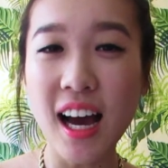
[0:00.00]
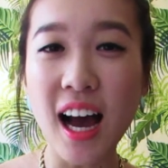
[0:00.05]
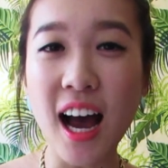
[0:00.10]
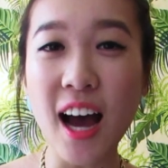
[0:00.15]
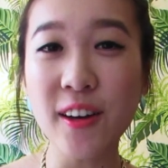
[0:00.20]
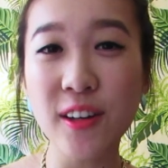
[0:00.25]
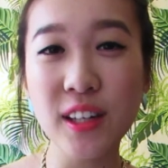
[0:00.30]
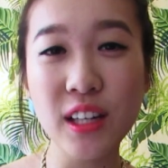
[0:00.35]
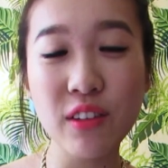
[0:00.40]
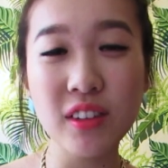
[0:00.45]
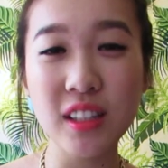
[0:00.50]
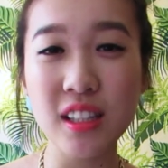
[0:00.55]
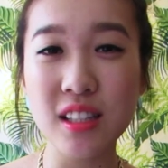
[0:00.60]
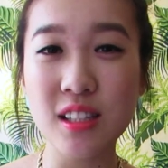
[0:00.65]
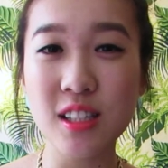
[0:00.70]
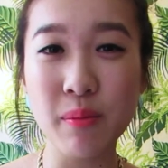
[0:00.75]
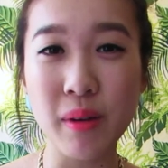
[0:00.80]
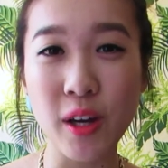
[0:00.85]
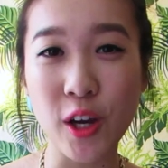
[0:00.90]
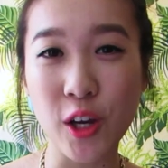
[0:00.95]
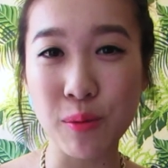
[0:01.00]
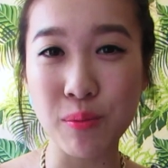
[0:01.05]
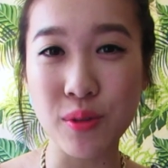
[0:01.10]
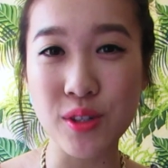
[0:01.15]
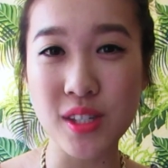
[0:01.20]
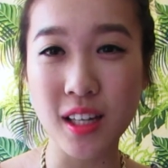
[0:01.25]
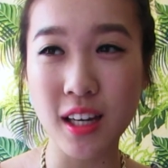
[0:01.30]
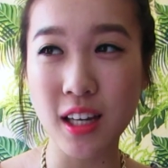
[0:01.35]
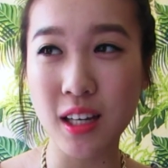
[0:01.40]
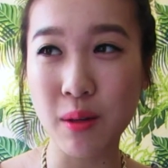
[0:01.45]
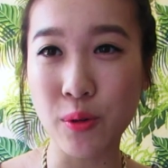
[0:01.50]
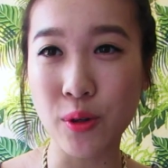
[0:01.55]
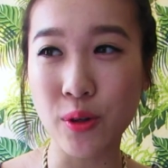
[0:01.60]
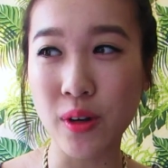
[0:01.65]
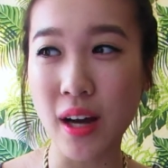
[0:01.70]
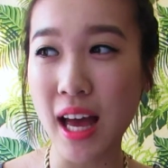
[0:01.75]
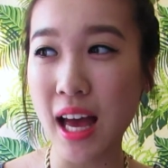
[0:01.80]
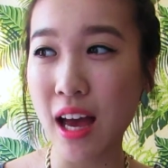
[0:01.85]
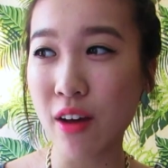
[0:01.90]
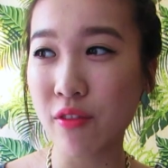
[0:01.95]
I don't even listen to my own music
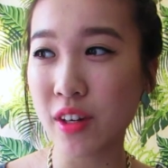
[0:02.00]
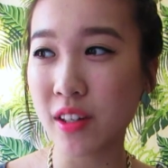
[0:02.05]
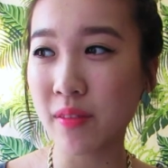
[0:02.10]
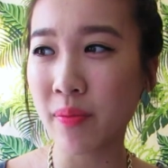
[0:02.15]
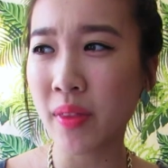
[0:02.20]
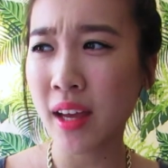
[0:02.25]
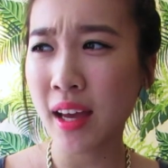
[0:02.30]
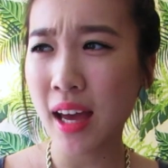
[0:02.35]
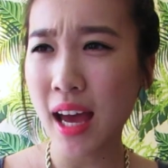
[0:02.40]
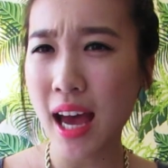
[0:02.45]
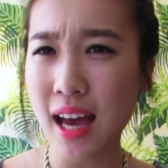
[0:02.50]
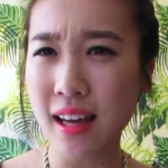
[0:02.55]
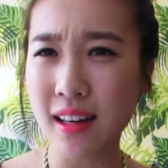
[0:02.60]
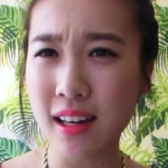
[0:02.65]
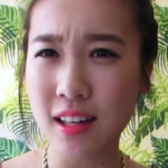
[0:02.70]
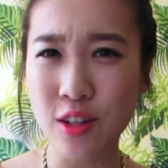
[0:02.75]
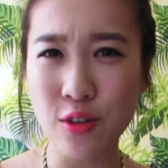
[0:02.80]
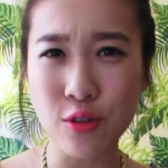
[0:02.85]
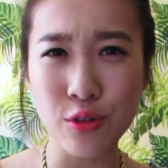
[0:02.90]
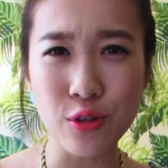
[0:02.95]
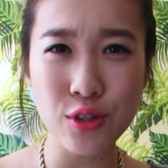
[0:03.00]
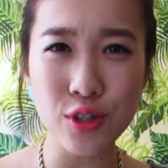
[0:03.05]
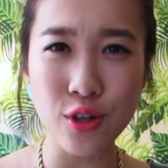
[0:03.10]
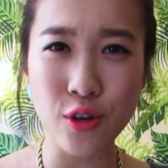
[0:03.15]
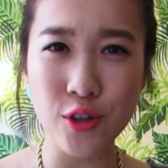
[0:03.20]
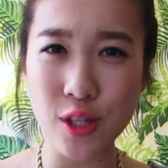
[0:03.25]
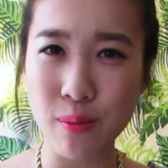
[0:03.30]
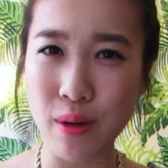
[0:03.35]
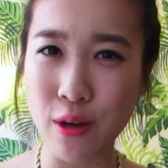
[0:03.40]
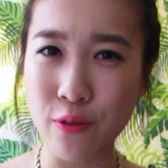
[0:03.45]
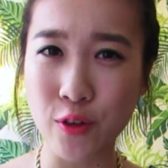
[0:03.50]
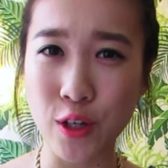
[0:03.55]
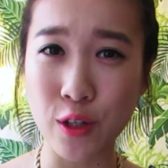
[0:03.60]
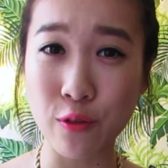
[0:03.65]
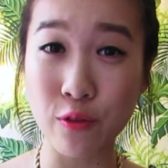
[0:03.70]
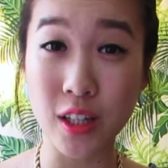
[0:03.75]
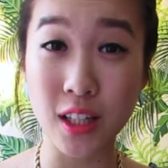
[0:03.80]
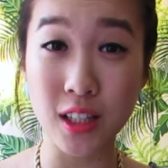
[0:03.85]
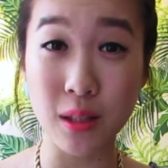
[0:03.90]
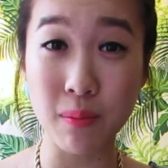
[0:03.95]
anymore I haven't had any new songs on my
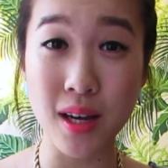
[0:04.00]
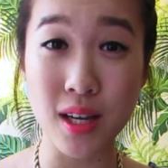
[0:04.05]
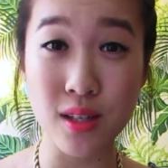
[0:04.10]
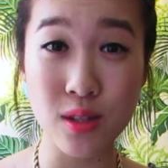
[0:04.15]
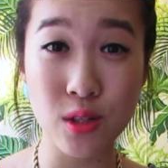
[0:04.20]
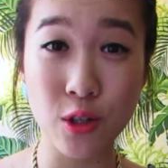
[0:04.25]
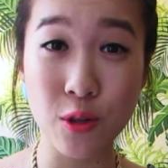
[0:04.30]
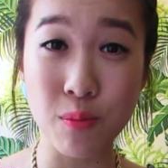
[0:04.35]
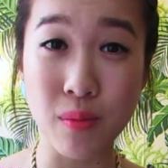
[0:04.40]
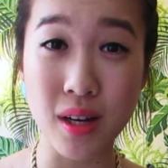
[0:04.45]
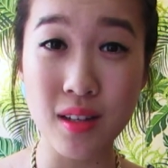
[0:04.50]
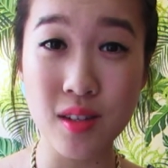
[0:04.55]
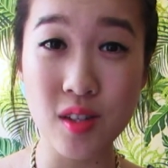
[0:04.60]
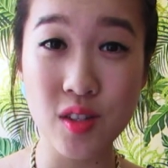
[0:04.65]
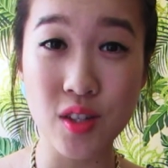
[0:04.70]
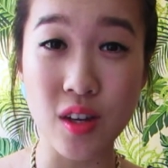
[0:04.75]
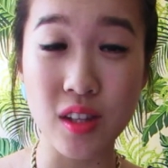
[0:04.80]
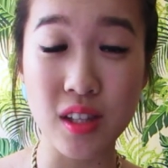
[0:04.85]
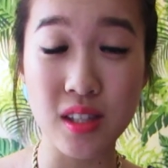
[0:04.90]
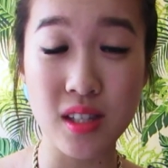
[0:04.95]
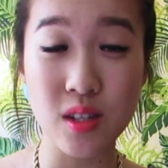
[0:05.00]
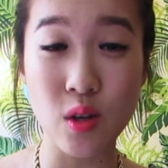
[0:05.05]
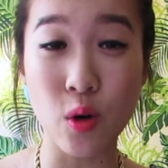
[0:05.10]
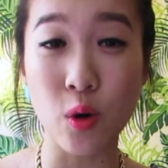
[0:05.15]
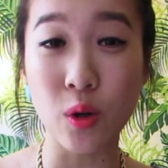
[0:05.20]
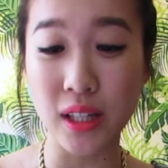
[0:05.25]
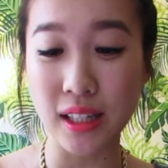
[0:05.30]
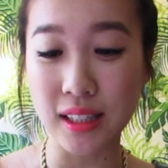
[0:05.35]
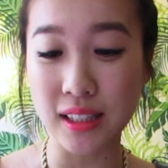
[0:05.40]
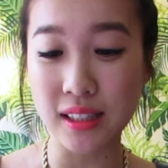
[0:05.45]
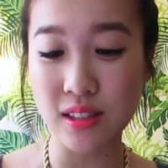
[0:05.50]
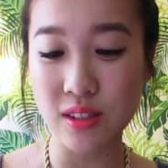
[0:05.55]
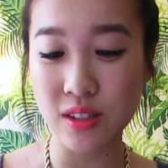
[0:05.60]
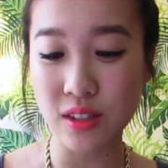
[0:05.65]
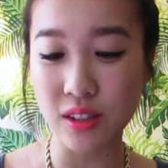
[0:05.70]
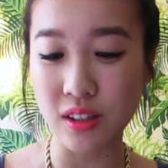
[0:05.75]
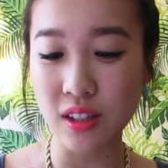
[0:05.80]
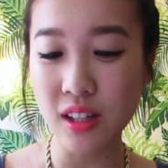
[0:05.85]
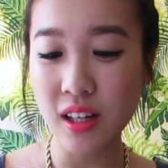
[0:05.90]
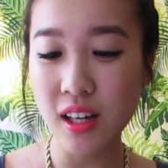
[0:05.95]
phone for like the past two months so this is all I listen
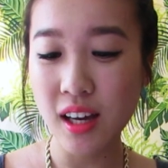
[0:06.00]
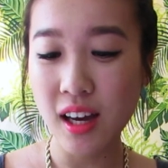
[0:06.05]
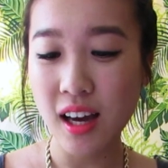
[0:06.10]
to